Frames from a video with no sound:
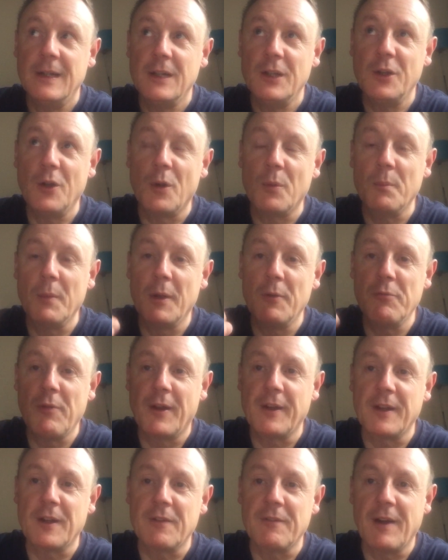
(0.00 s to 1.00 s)
you know, me
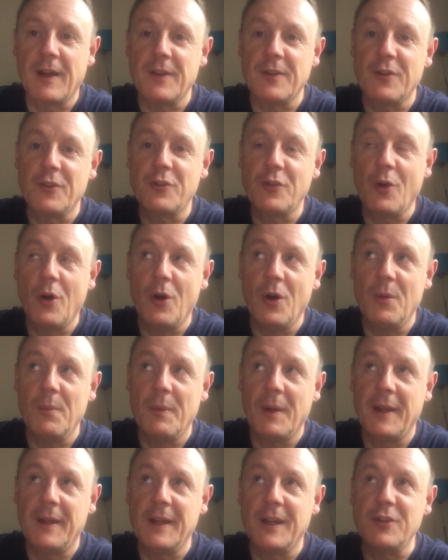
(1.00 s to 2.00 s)
running around the shop
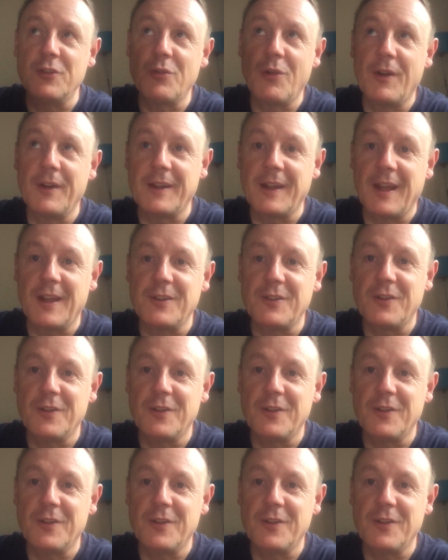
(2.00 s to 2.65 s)
and then trying to get